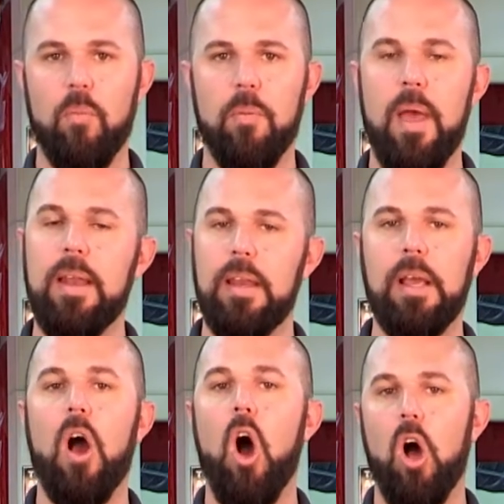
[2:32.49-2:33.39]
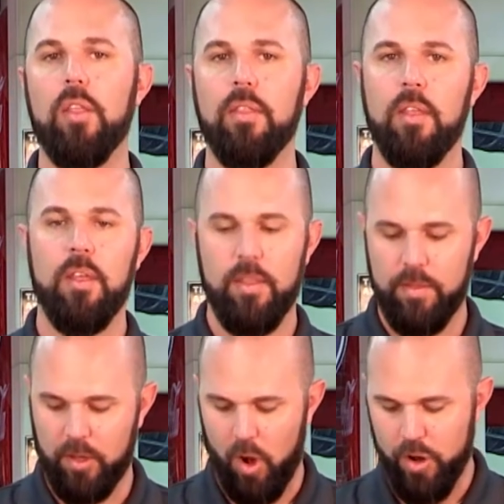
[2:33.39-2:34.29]
depending on
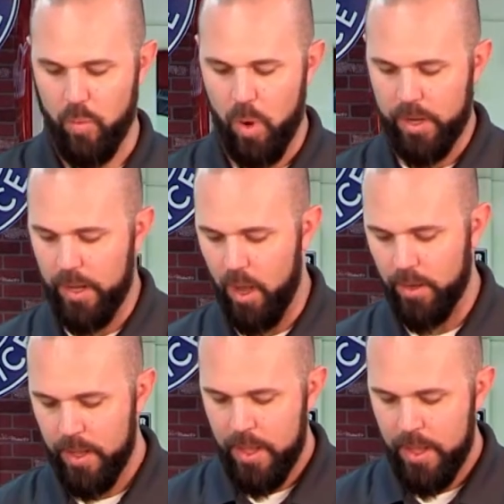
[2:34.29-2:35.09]
the car you're working on.